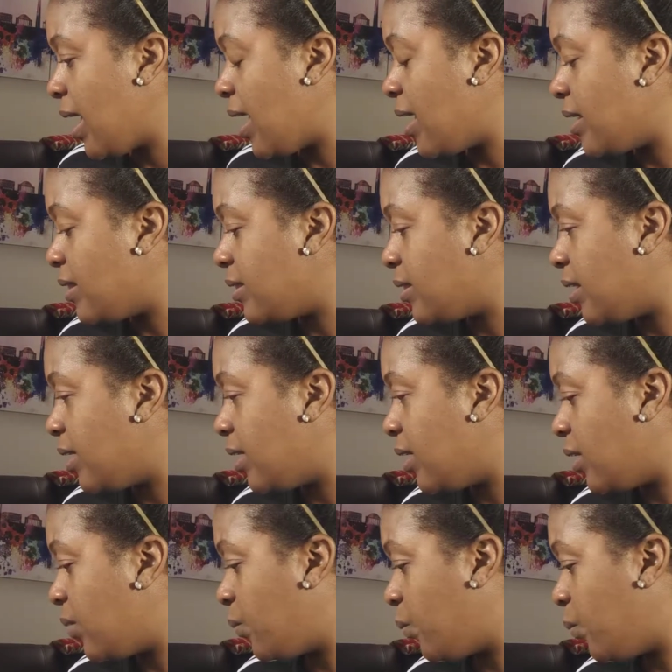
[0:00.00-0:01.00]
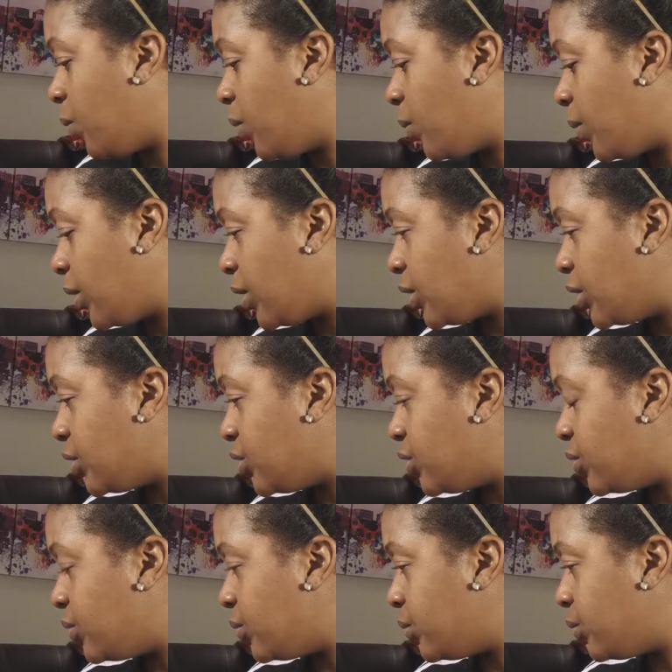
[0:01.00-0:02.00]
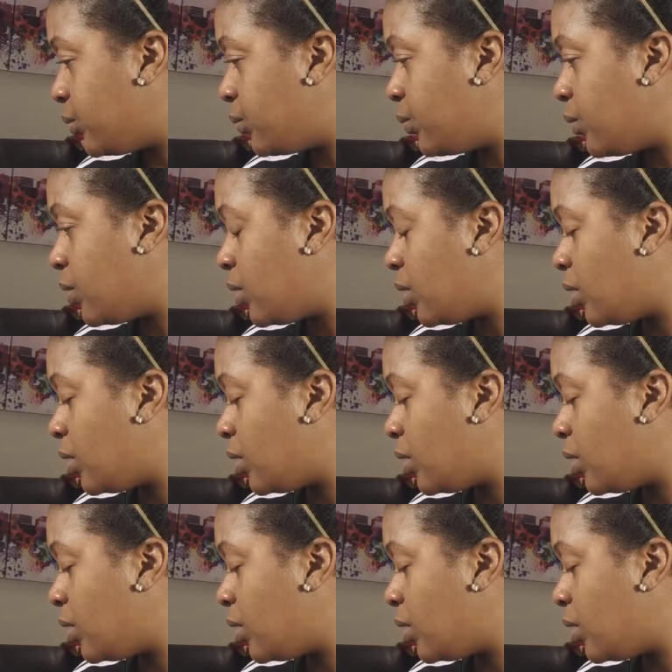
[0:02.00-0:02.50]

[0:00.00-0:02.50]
And then what we're going to do